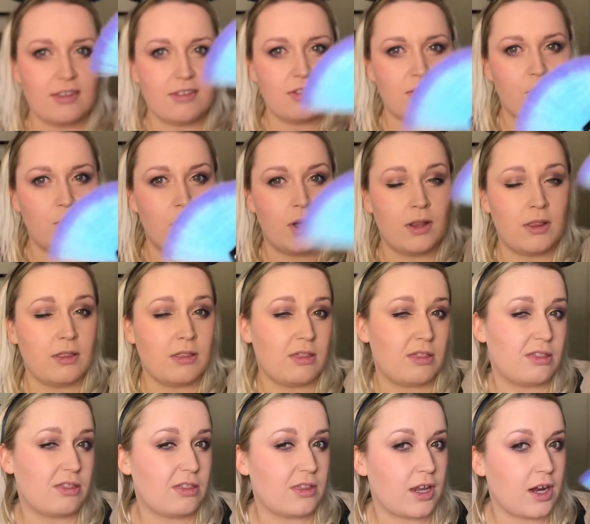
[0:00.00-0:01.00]
is the one
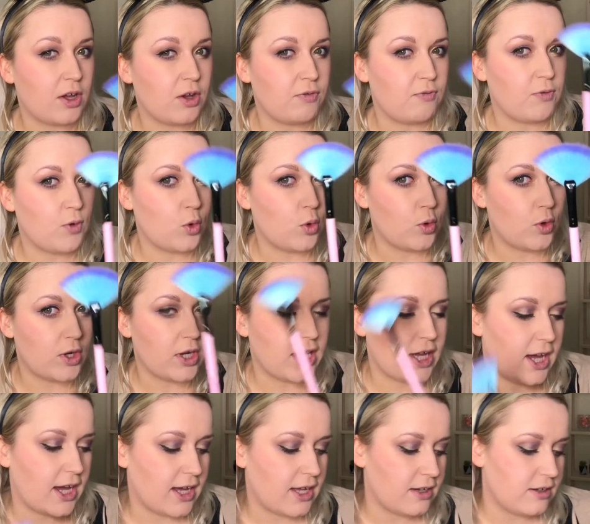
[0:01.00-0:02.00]
that I've already
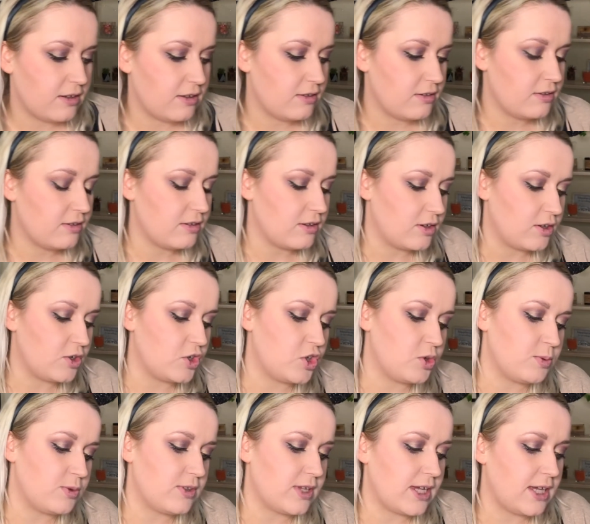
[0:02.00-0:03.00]
had, so
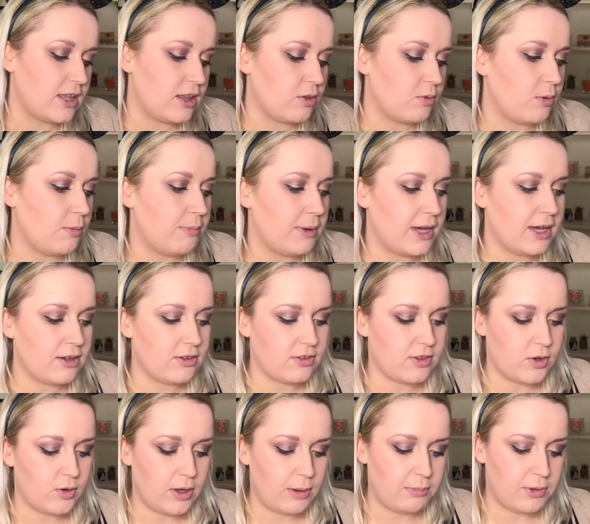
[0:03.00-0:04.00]
she was taking the one back.
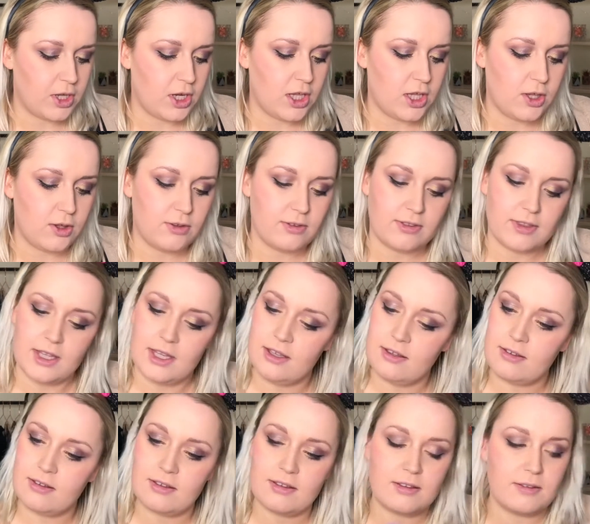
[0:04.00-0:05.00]
So I'm gonna use
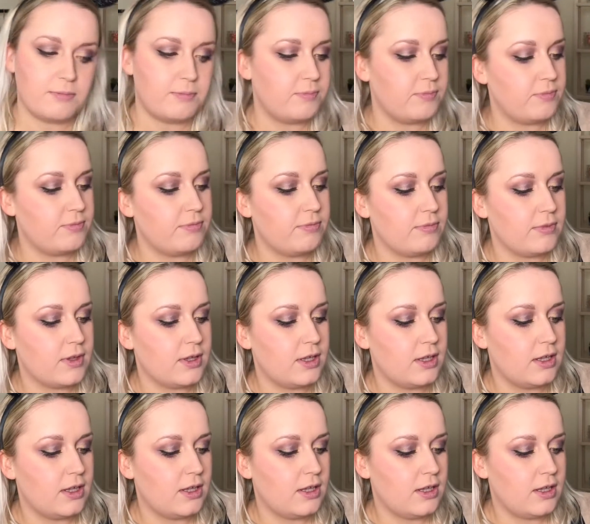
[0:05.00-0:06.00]
this,
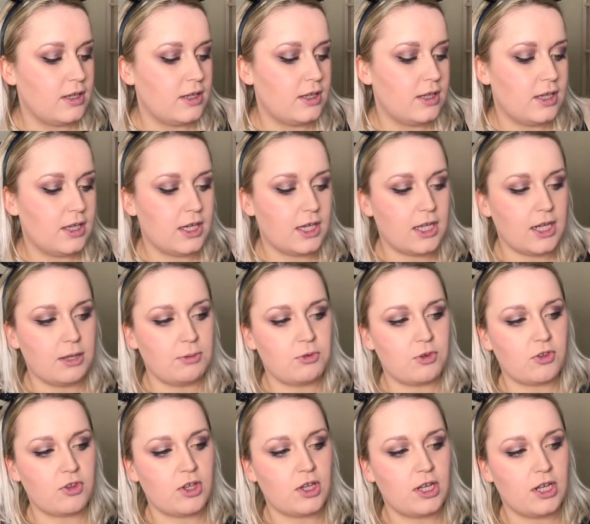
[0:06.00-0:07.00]
and I'm
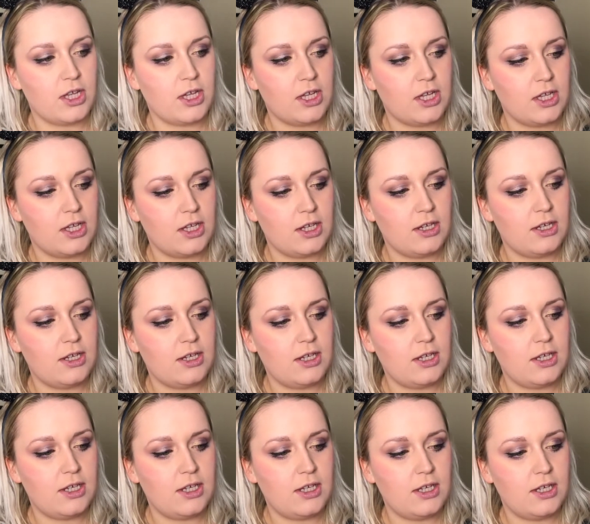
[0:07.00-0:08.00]
just gonna
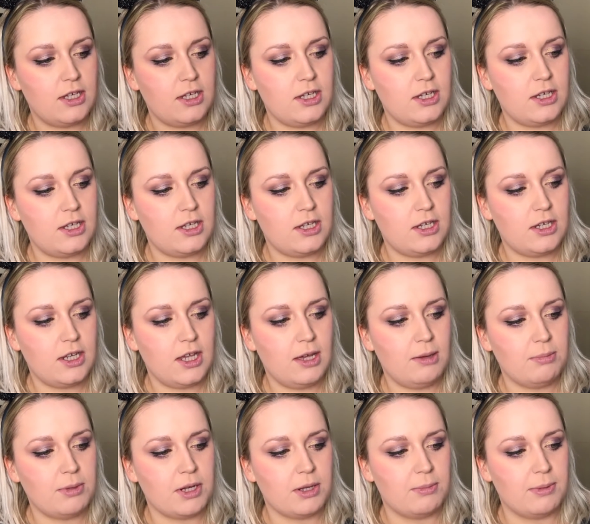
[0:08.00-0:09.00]

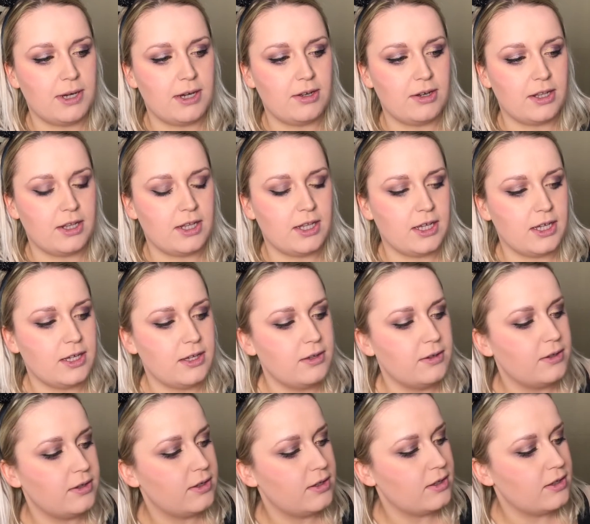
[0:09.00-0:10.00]
dab it about in there.
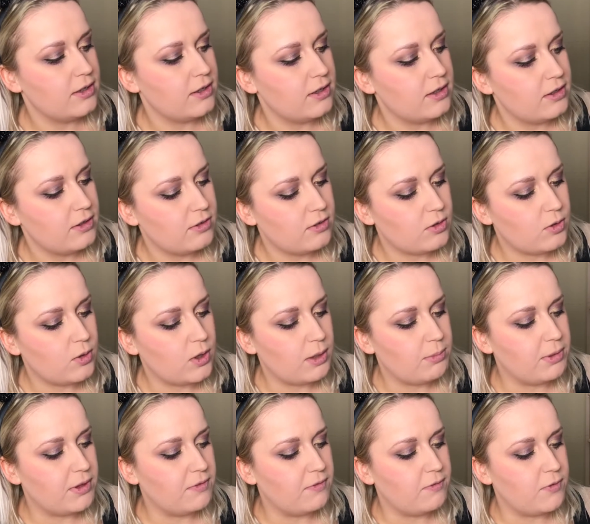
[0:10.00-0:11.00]
Quite a
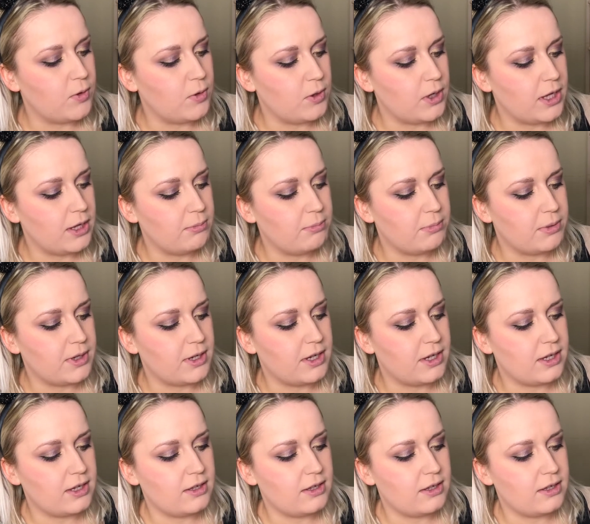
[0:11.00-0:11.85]
bit of fallout, but